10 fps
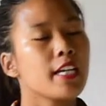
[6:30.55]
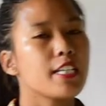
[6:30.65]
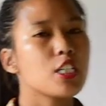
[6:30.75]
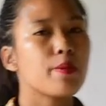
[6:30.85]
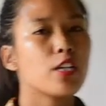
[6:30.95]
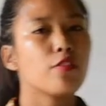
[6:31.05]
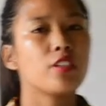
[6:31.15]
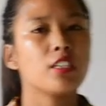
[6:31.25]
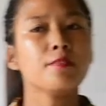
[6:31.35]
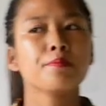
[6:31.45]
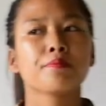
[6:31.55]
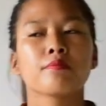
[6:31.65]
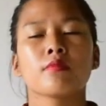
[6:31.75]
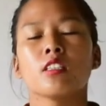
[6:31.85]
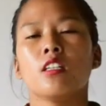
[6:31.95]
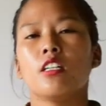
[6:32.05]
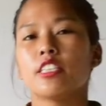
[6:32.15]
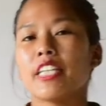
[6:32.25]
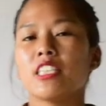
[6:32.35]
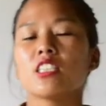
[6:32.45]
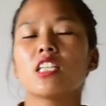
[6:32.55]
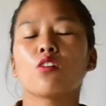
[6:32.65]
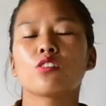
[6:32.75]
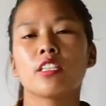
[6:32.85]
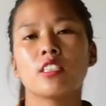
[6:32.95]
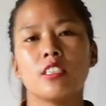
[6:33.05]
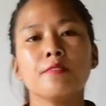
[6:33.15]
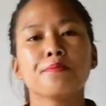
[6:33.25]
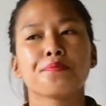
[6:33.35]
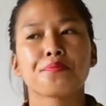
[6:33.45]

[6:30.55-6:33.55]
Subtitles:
in spite of the changes outside the